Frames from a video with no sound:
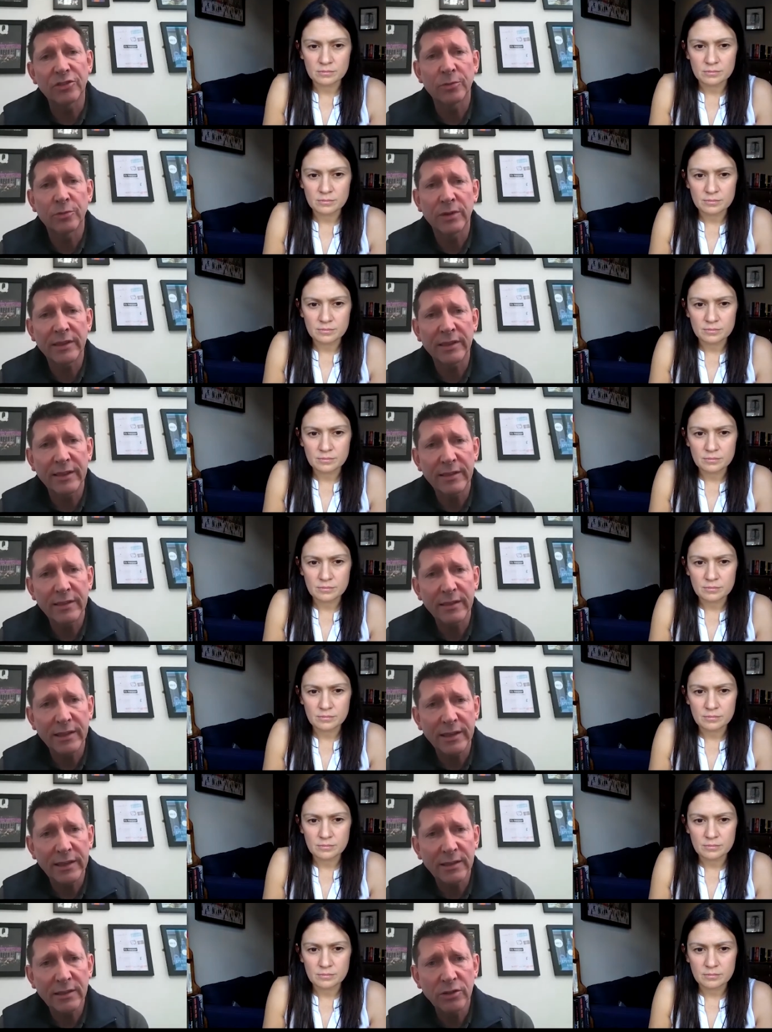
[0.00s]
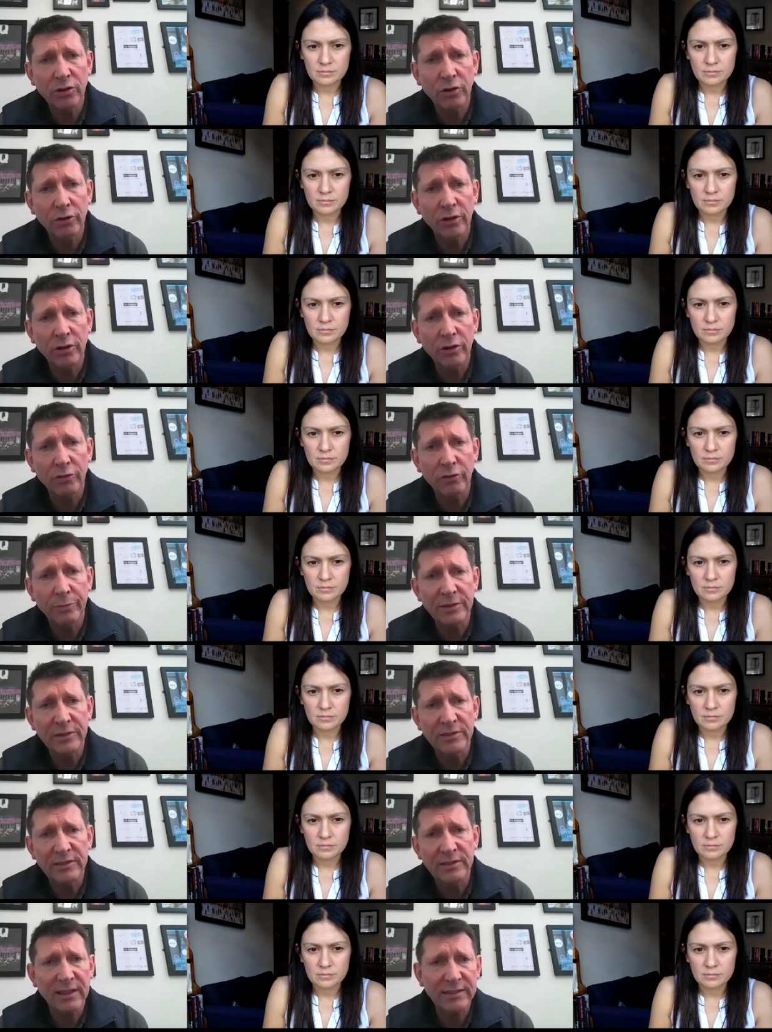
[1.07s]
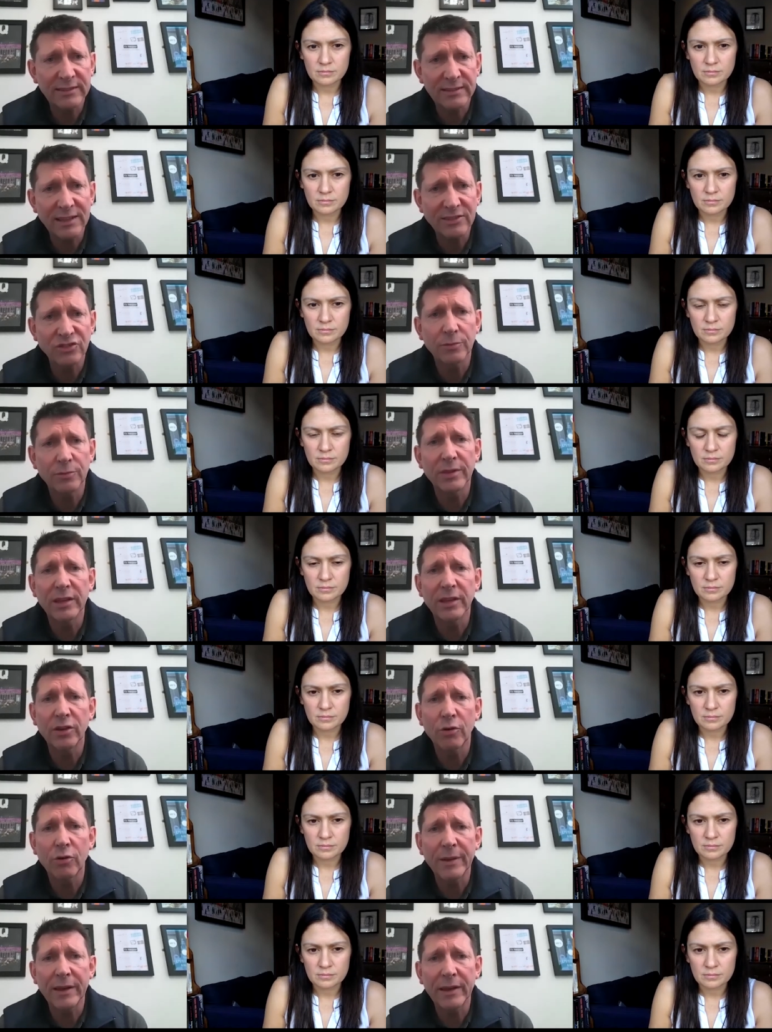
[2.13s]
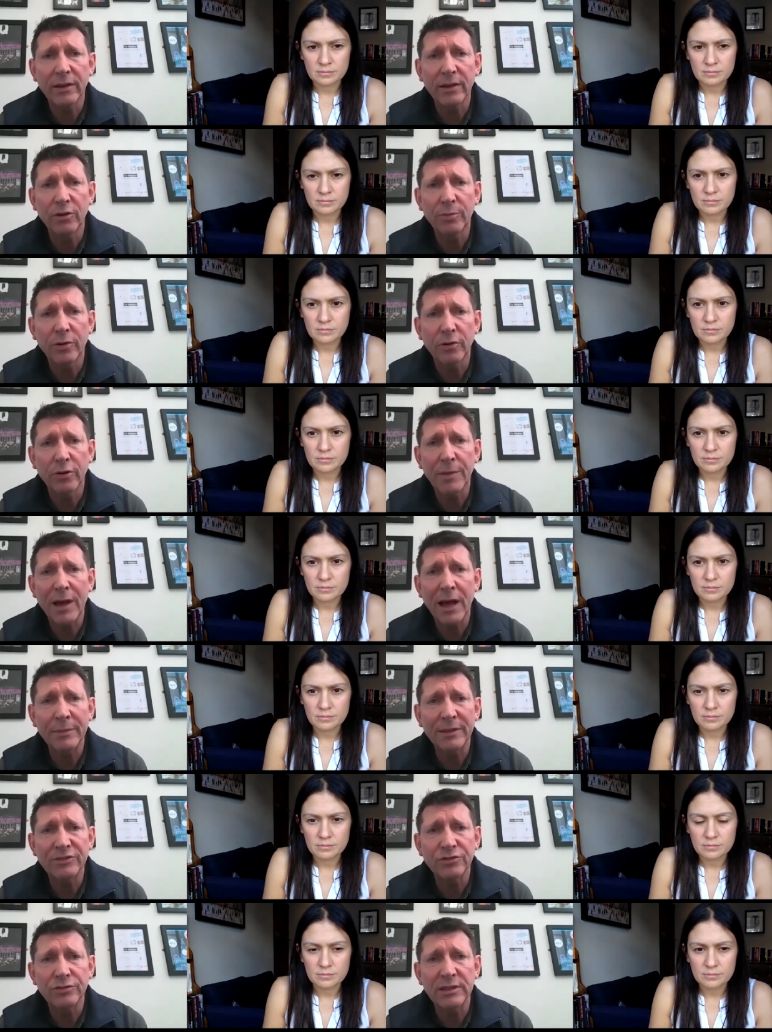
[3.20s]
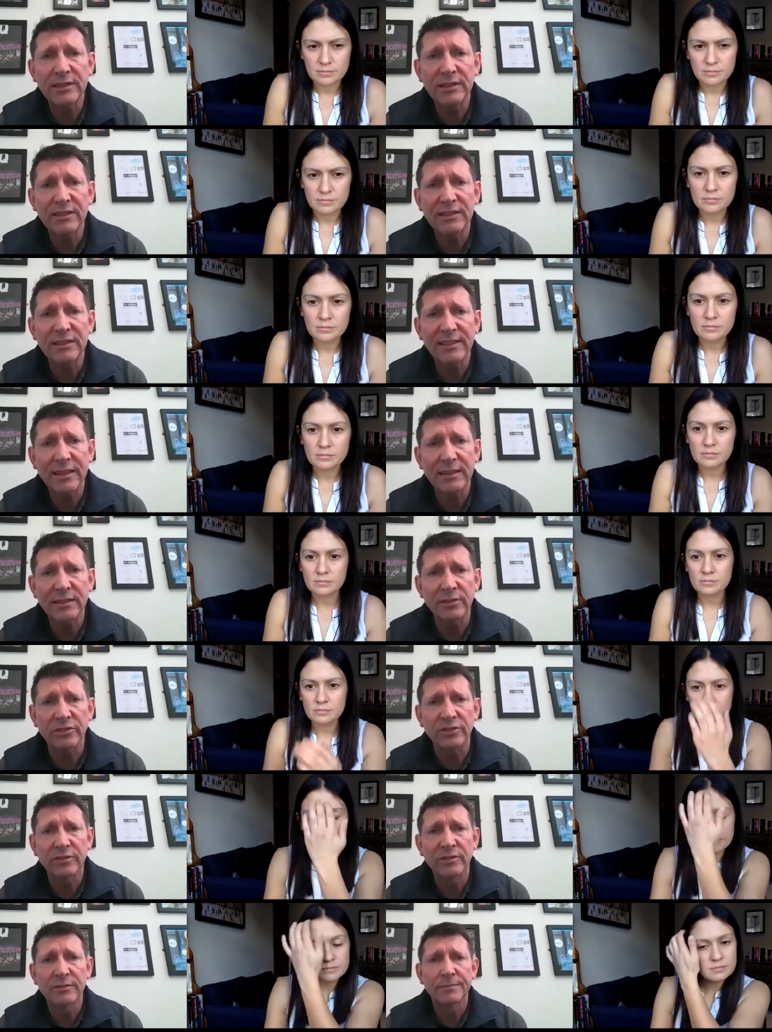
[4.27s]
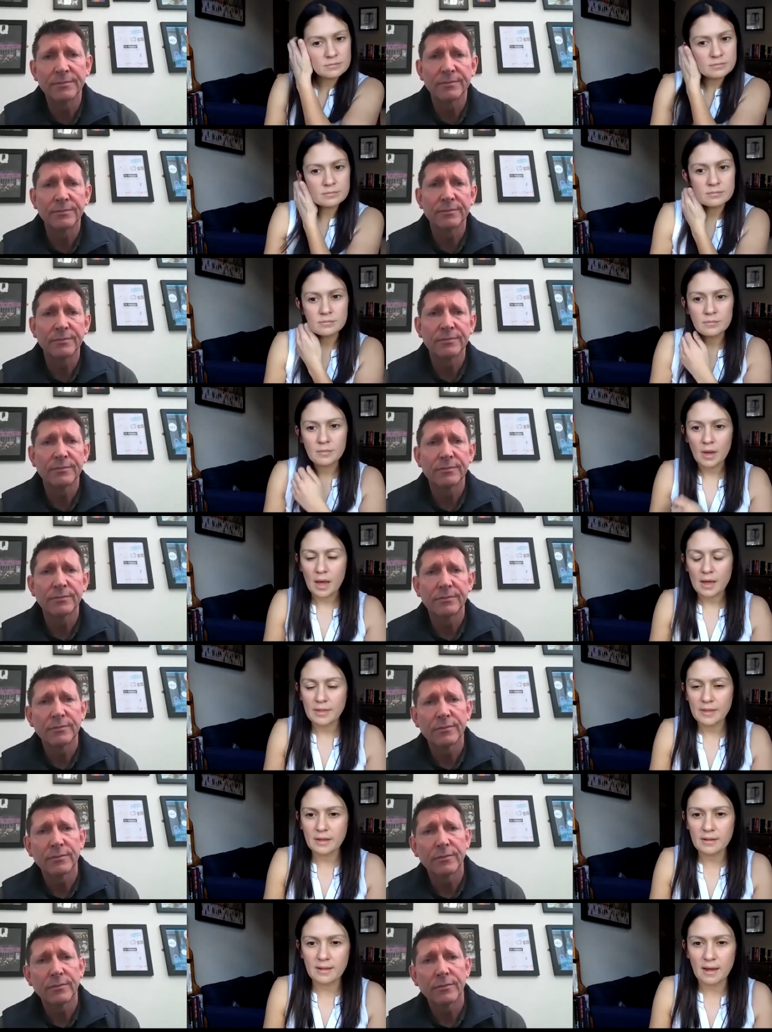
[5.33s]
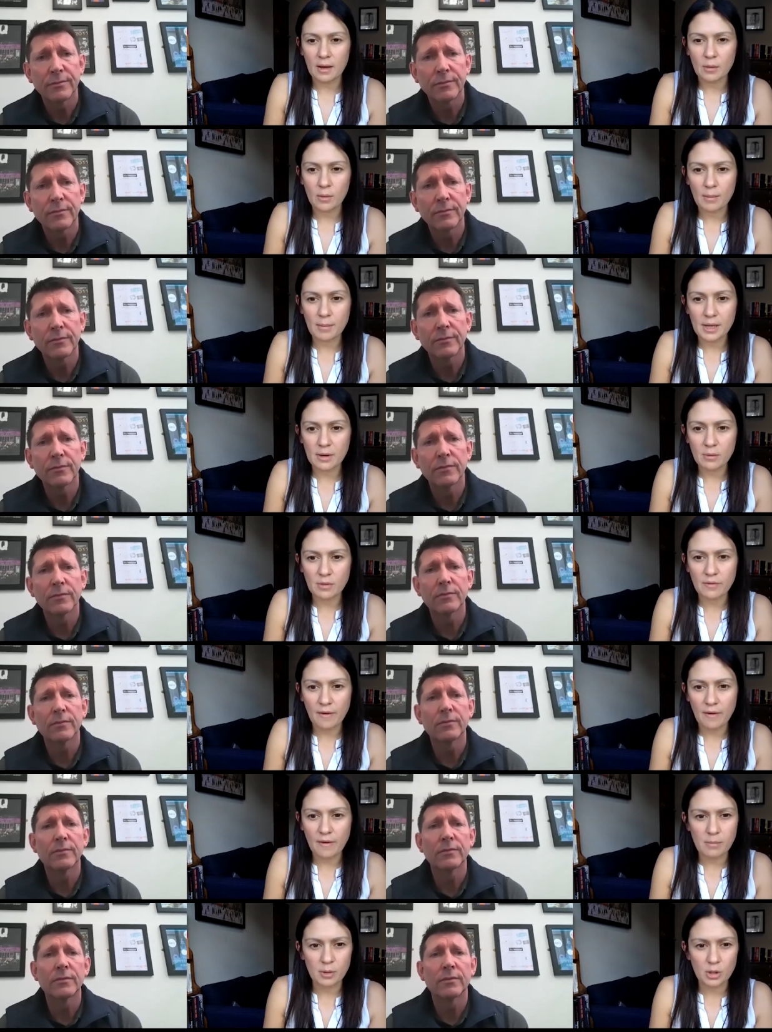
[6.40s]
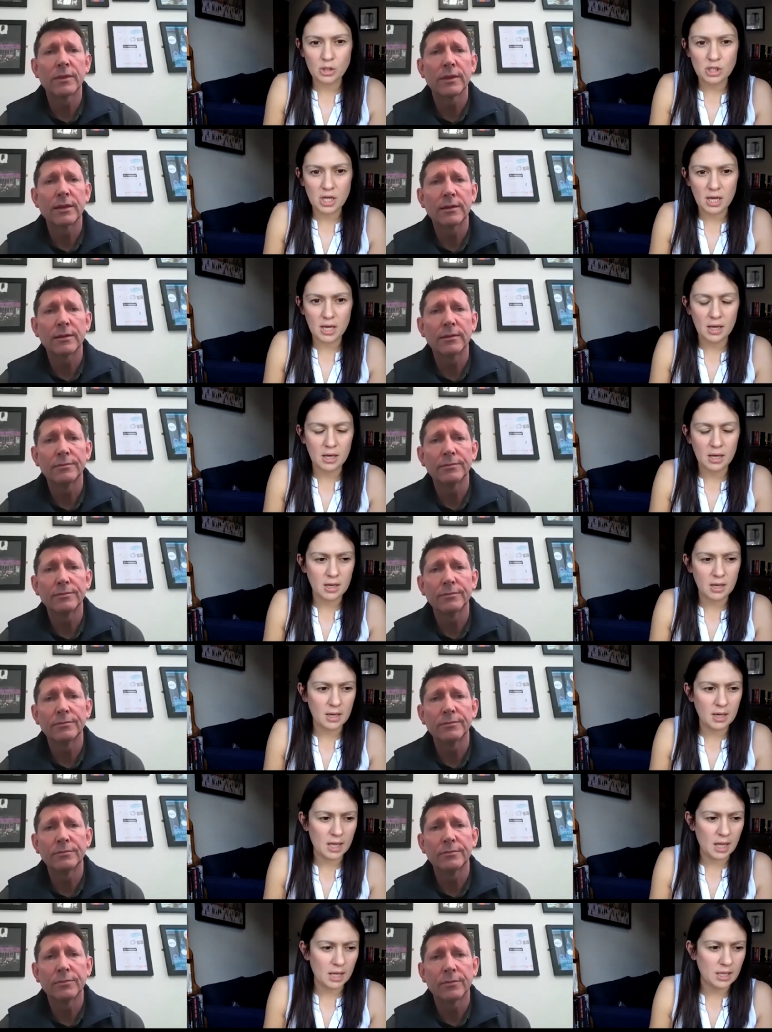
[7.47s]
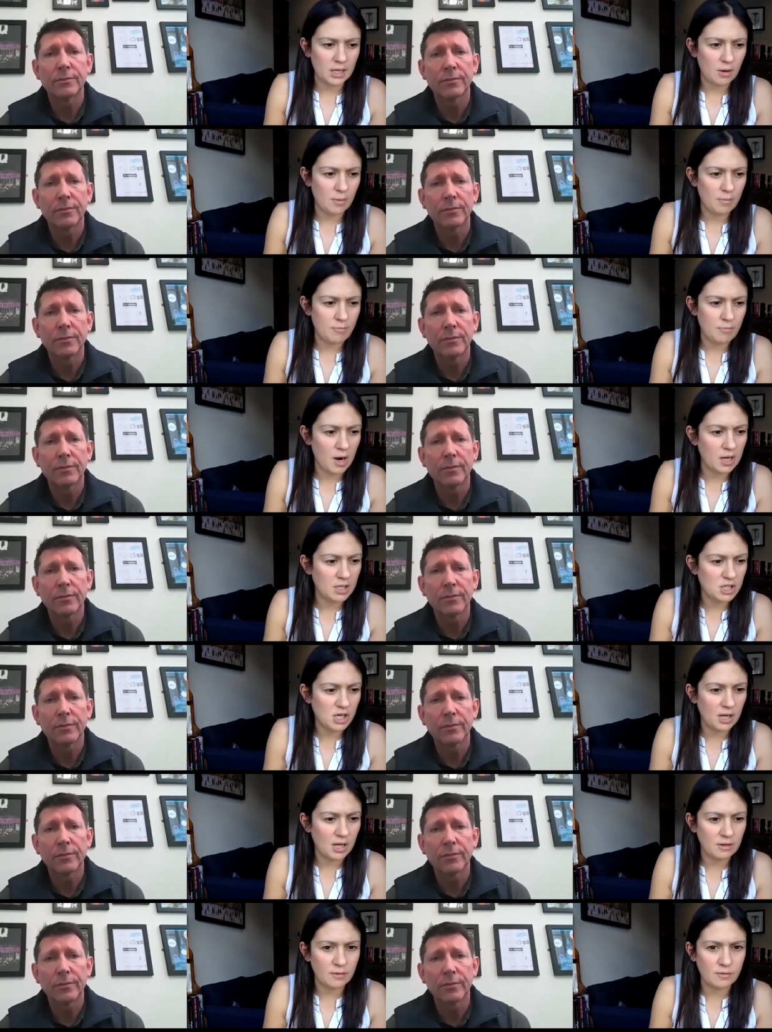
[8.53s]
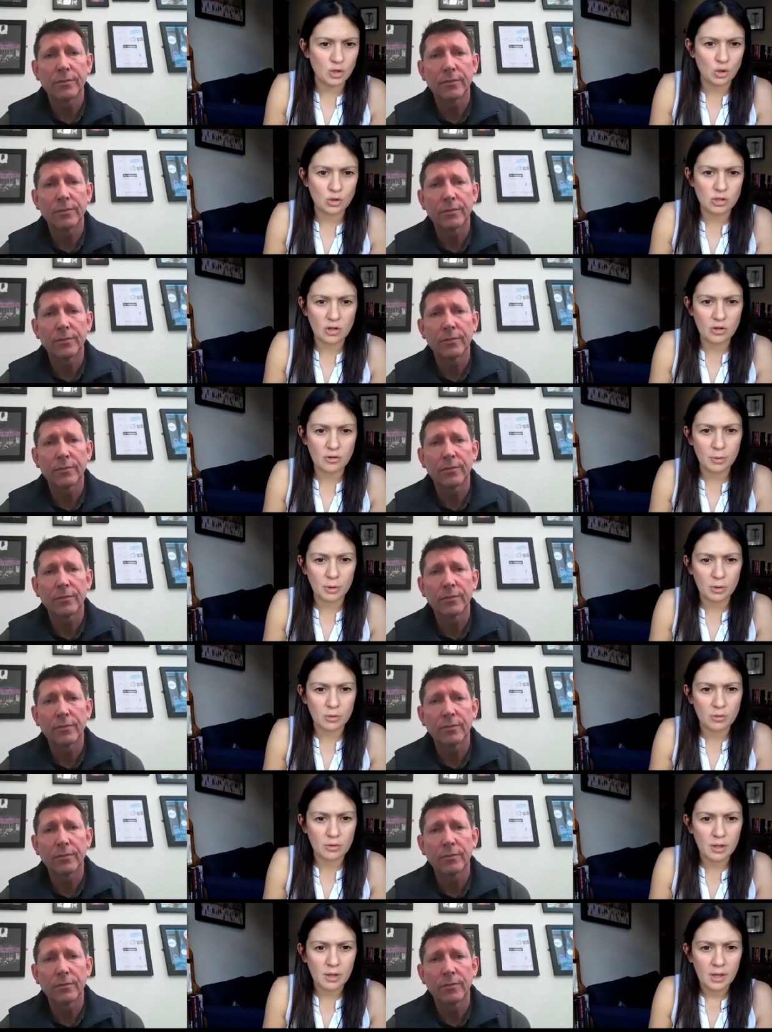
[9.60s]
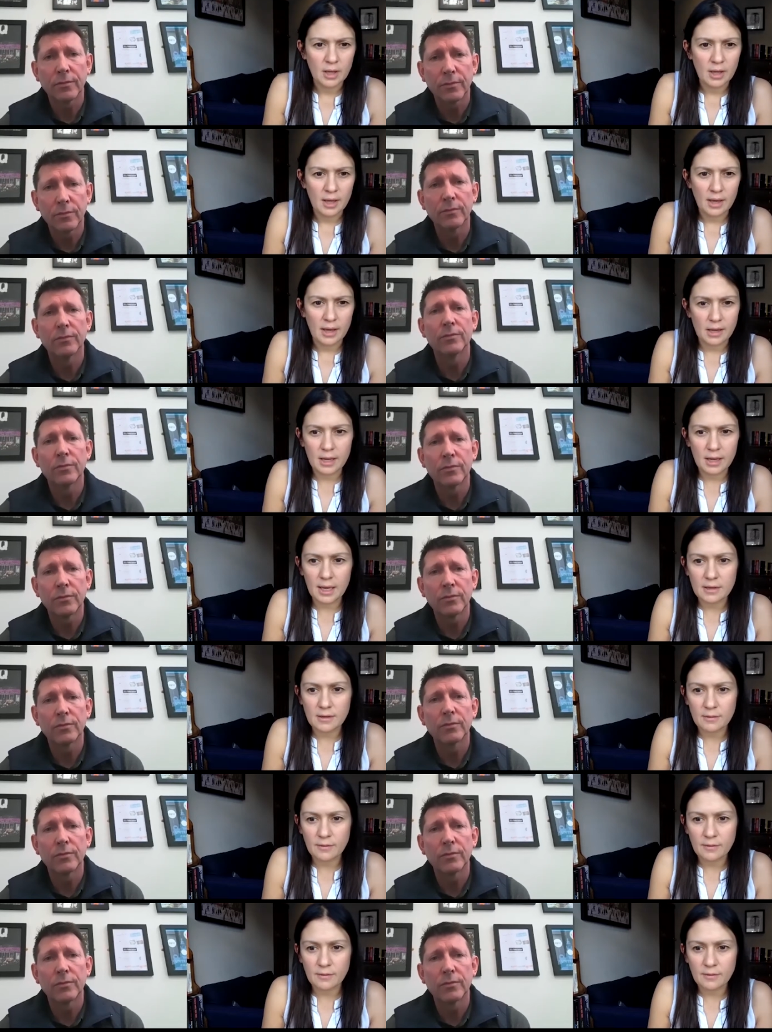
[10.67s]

Speaker 1: within the current government. Is, is that something you're picking up, or am I misreading the signals?
Speaker 2: I think so. I mean, it was very much a, a you know brainchild of George Osborne, and he had a